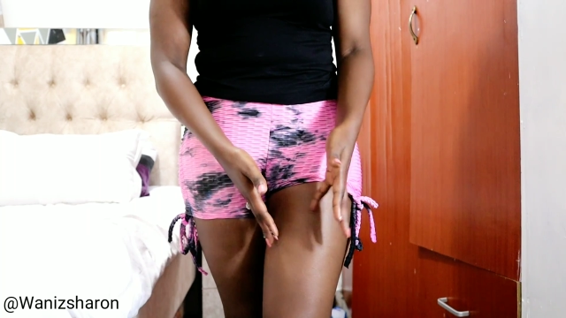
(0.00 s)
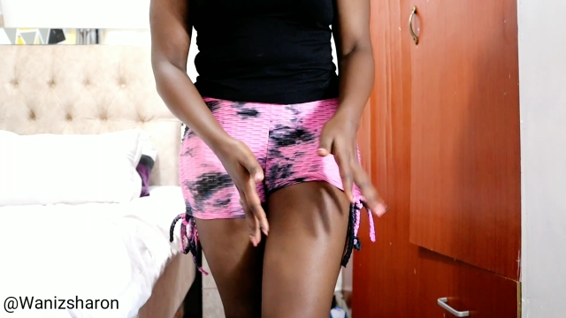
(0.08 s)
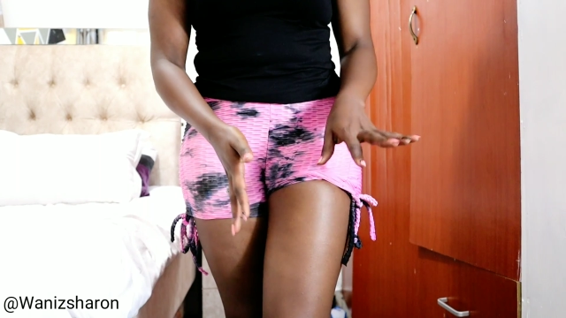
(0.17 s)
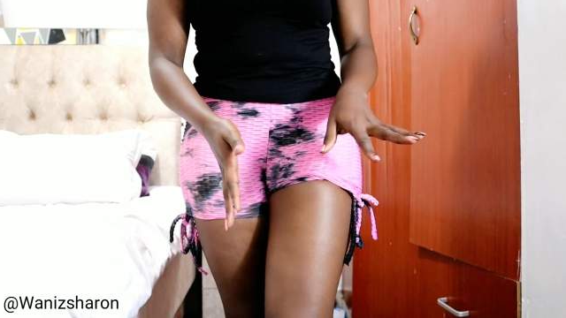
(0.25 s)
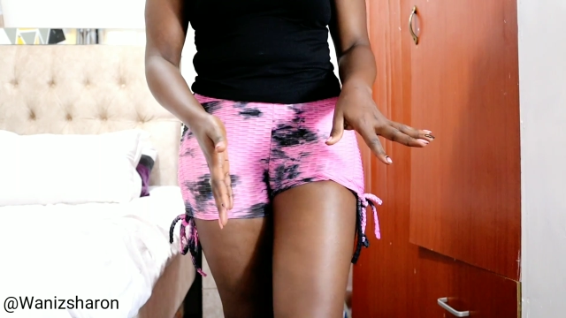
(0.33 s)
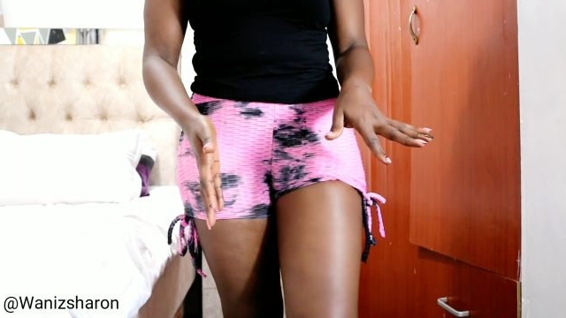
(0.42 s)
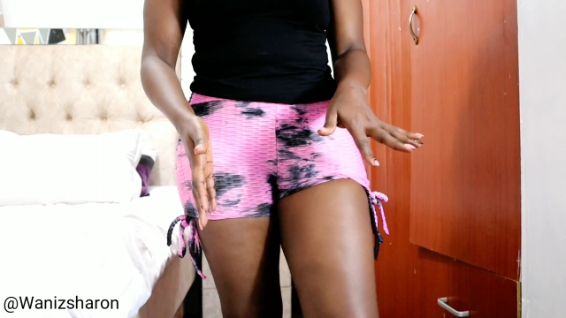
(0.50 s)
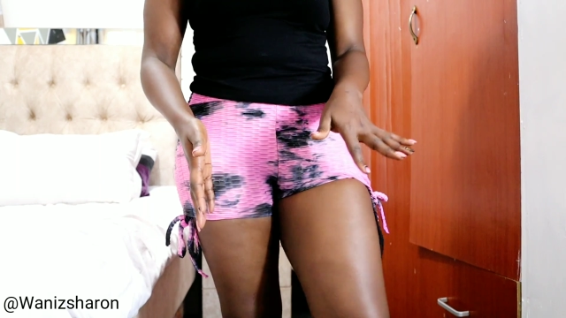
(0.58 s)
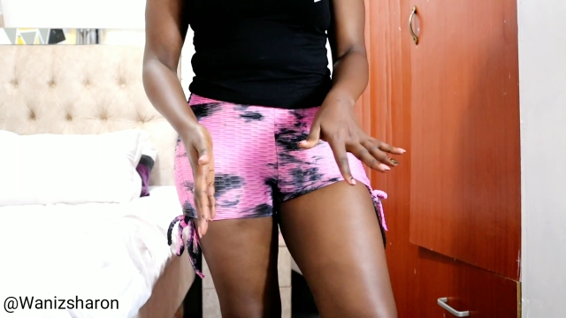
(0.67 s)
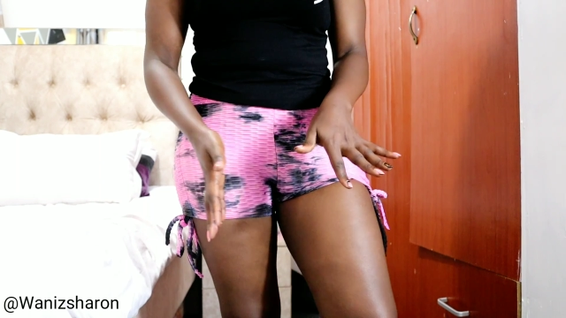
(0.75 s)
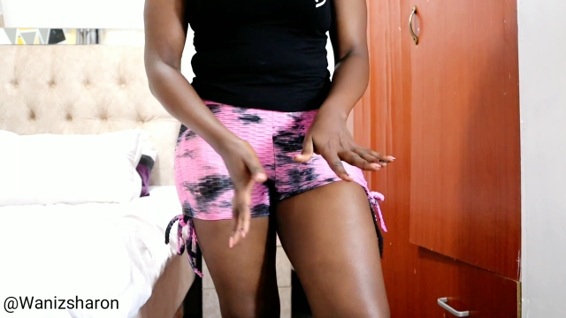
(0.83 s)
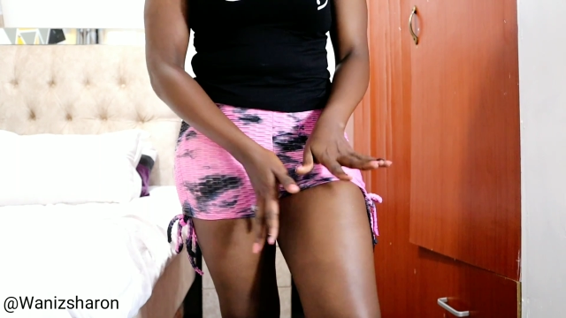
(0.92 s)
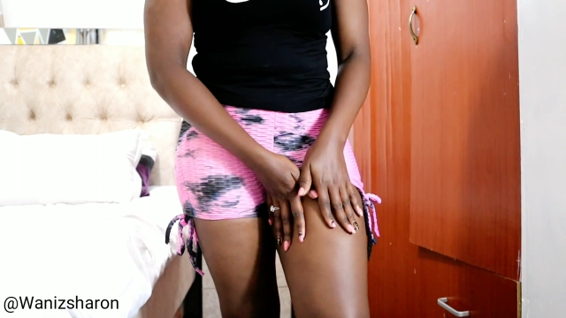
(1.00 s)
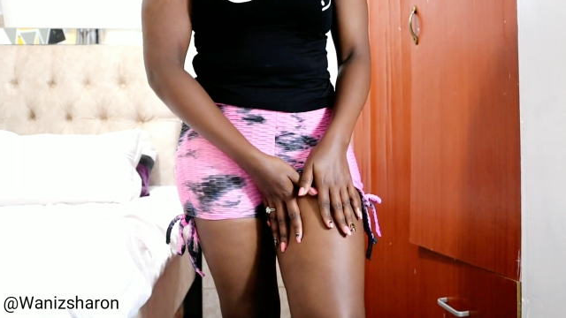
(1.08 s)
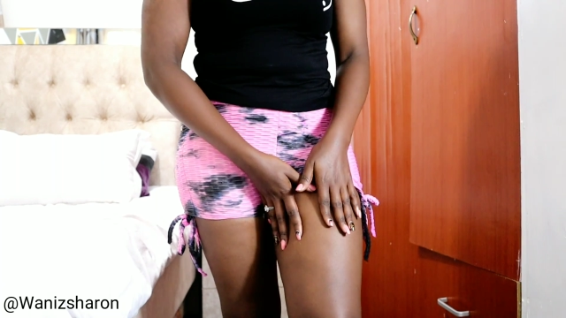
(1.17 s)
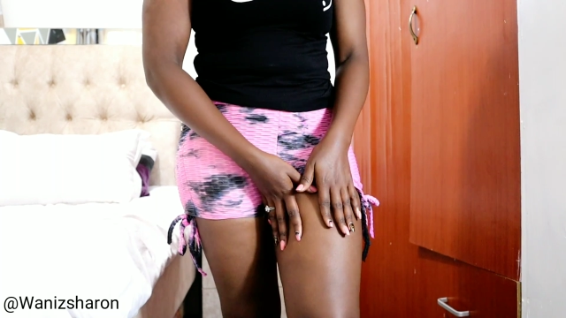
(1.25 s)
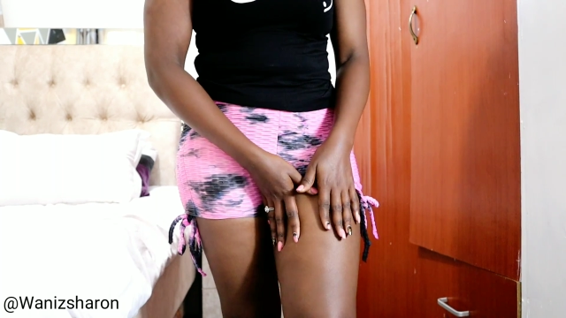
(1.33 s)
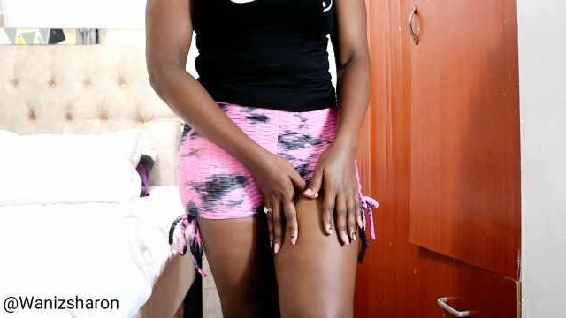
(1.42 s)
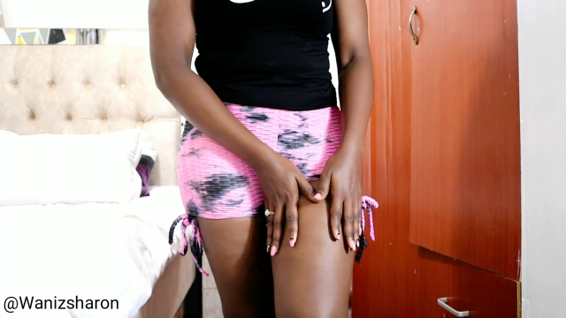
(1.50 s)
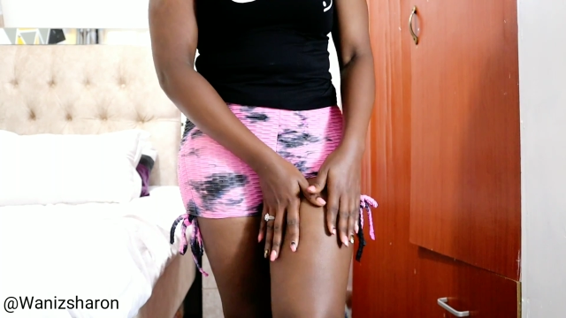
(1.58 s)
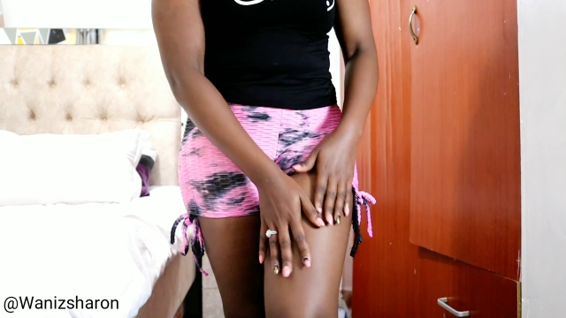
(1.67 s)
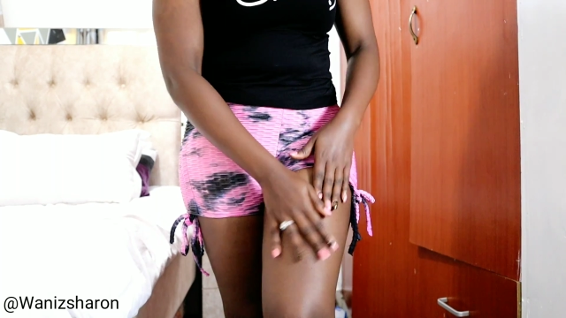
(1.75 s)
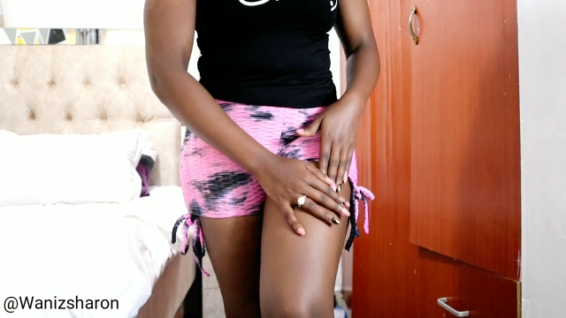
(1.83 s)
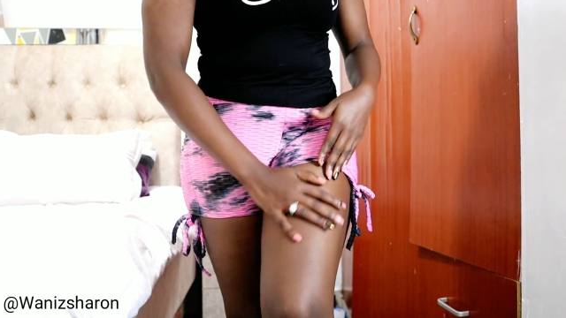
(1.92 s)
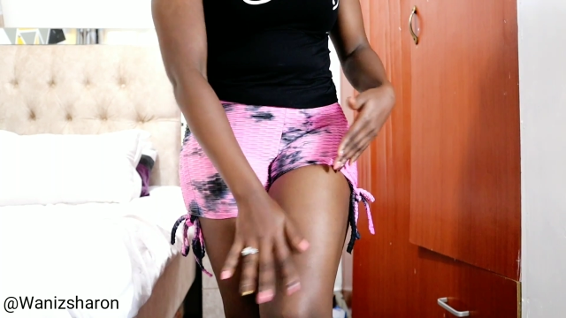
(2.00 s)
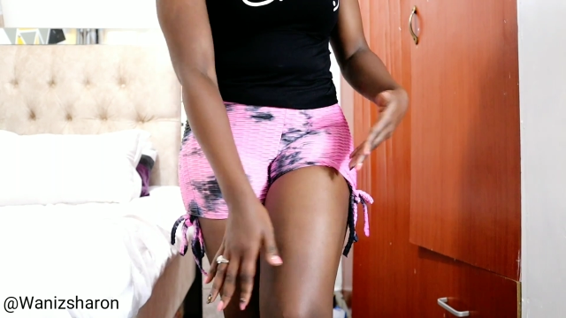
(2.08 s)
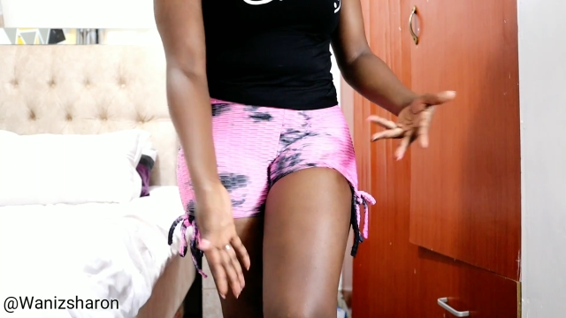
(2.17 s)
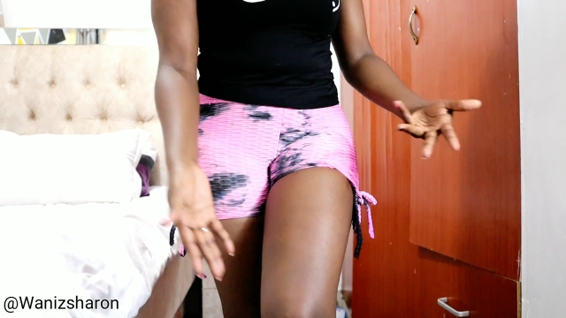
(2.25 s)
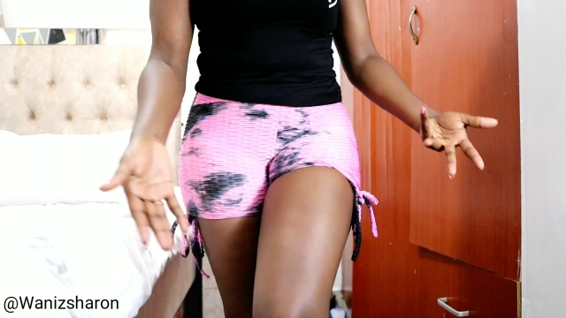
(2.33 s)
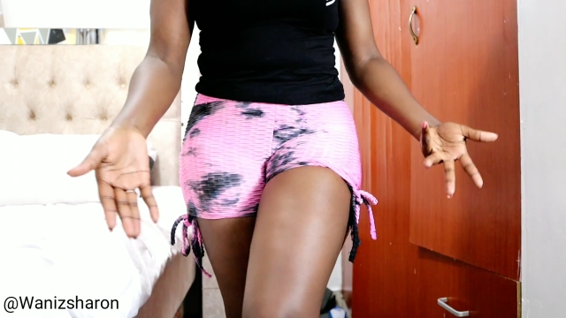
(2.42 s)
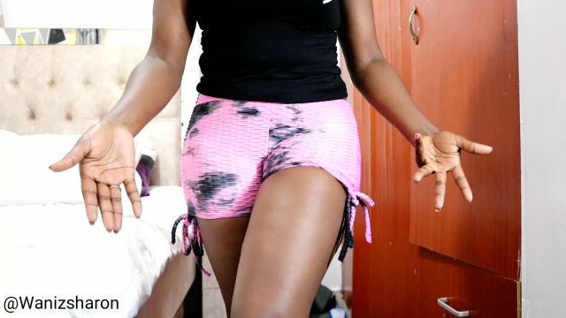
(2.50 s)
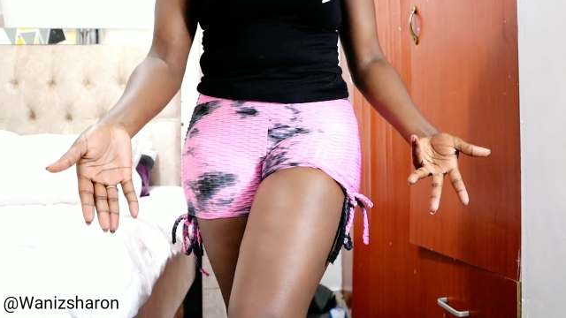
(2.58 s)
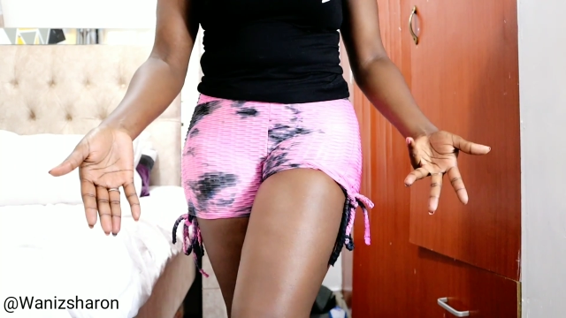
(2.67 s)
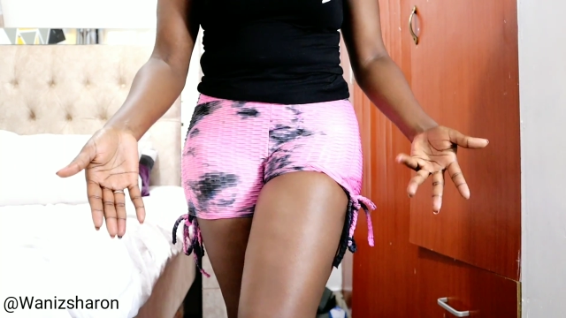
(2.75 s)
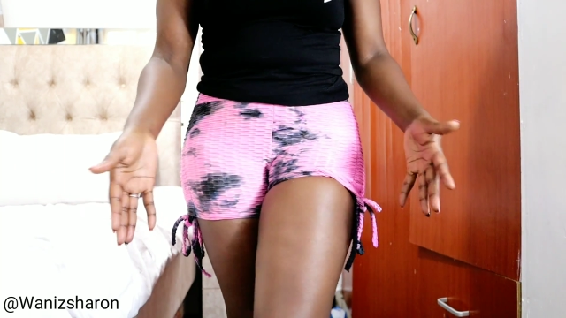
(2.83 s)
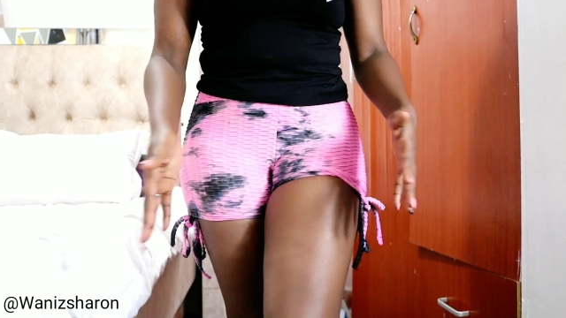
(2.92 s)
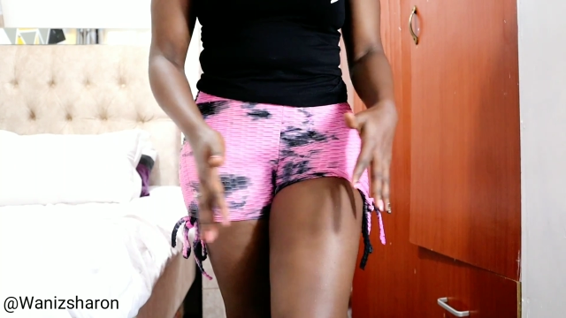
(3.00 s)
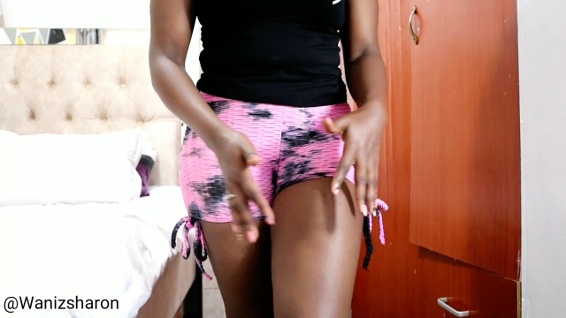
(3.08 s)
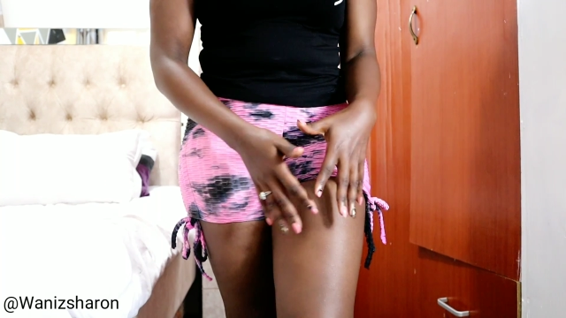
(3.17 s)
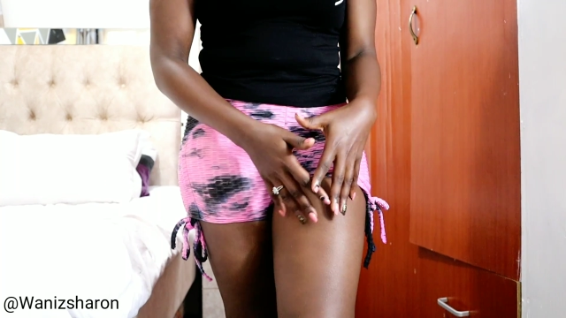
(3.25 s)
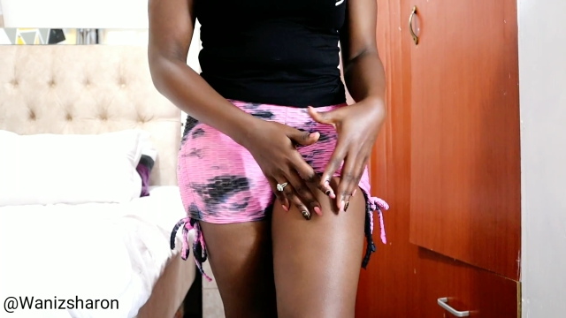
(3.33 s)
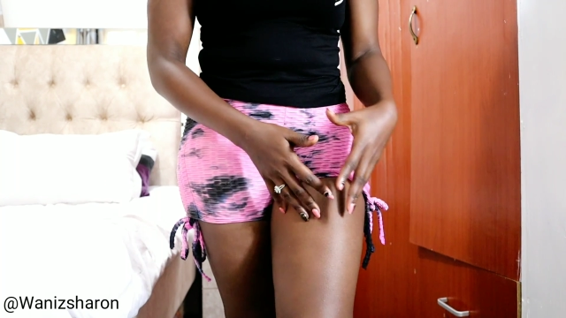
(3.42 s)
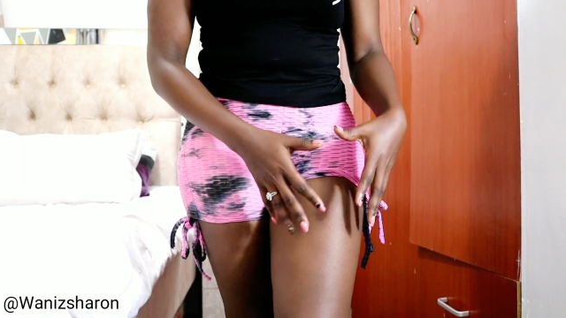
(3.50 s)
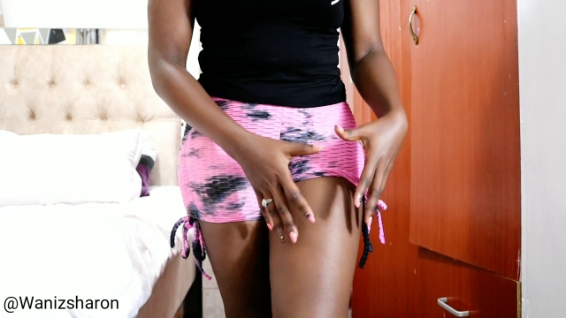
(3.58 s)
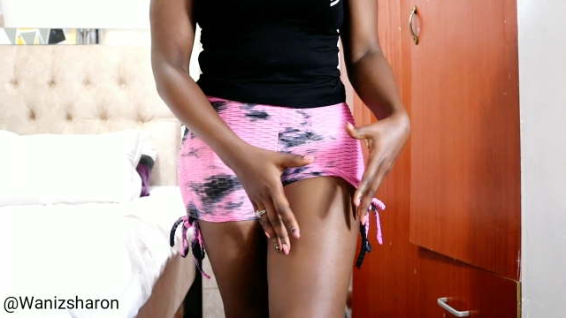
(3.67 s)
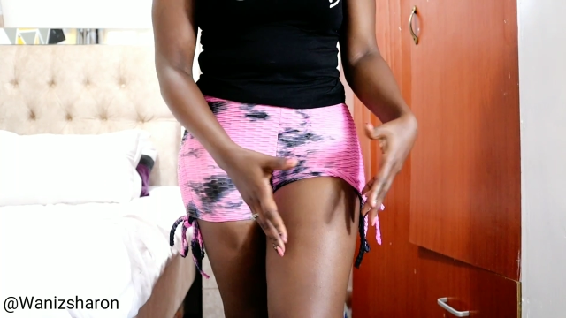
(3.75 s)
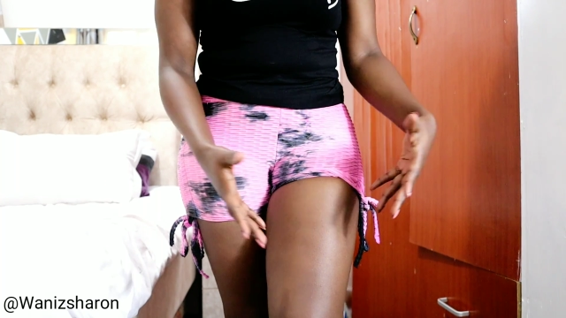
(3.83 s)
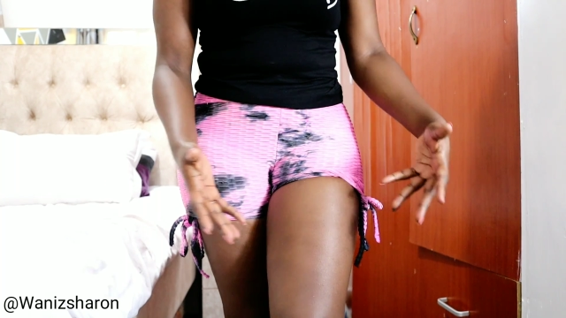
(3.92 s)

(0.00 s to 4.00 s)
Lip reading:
[unreadable: no face in view]